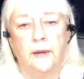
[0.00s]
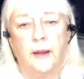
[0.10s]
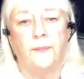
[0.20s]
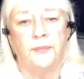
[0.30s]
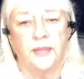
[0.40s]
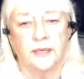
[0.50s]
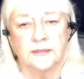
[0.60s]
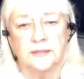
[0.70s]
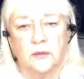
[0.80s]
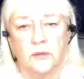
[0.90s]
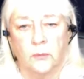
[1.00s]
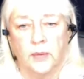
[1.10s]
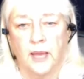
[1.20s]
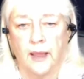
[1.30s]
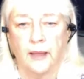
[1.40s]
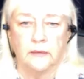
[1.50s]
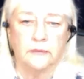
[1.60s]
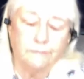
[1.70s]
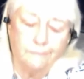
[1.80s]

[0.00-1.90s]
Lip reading: and things, so that we had